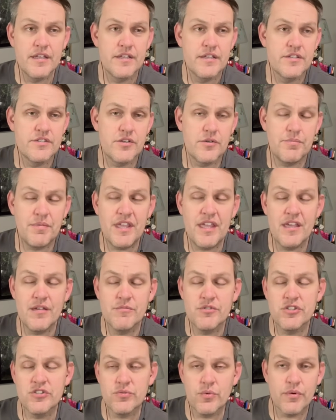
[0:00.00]
So PM
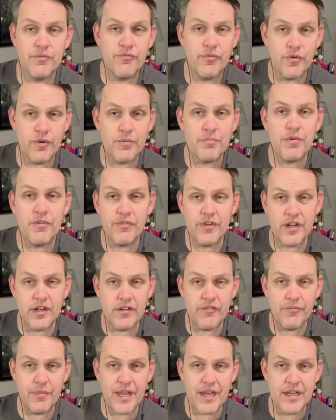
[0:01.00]
is short for
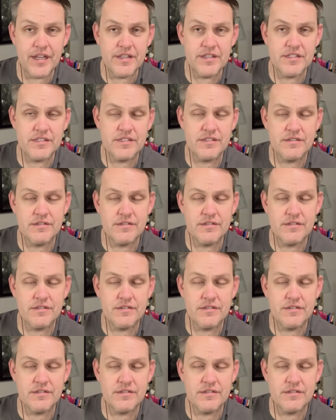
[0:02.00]
preventative maintenance.